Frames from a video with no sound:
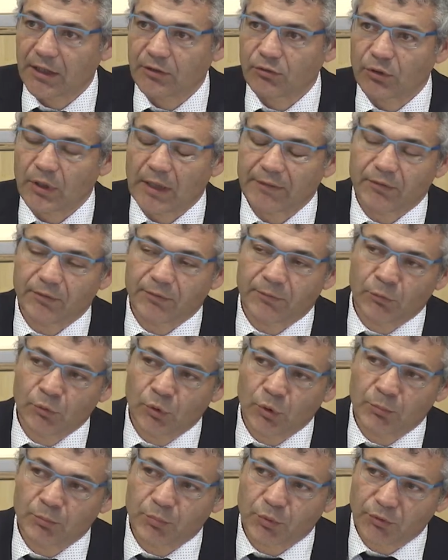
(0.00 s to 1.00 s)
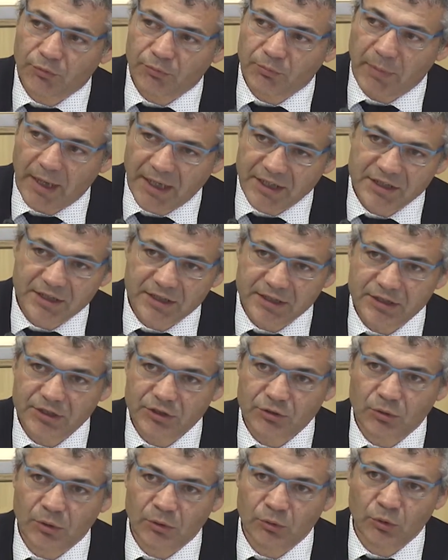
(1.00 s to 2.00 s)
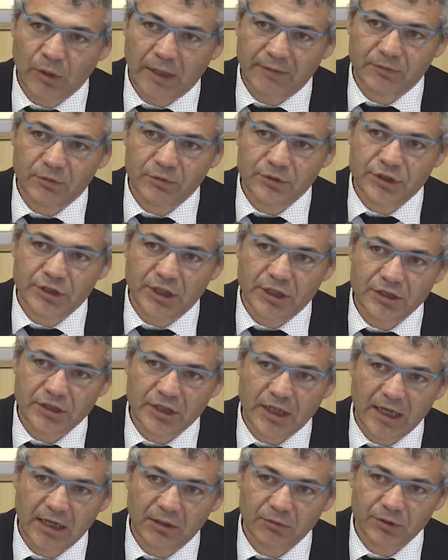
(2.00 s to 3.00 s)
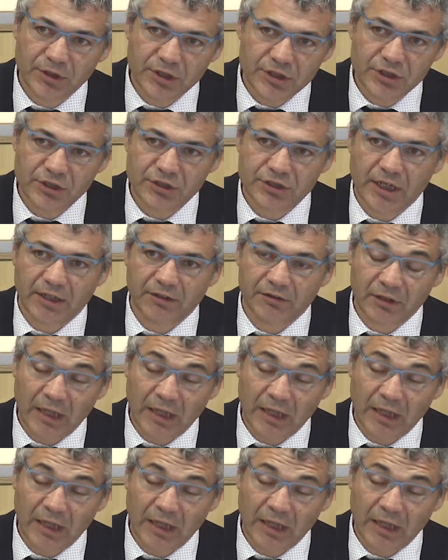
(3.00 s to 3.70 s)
You have to improve budgets. You have to change how teachers